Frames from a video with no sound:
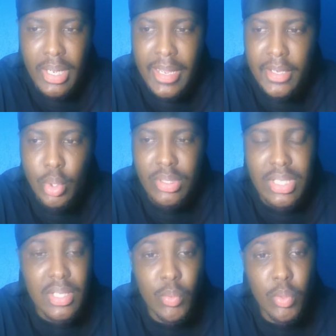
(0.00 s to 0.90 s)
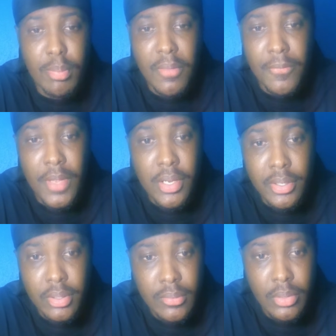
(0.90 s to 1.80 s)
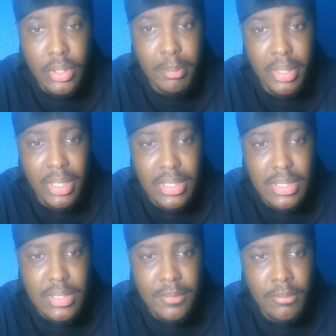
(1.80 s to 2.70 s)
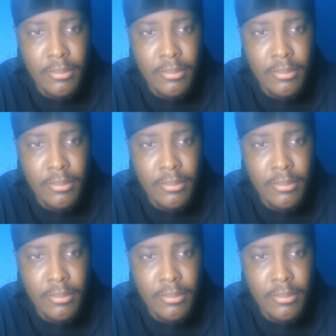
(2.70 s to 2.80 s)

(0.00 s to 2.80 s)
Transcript: I don't think it would be fair for the players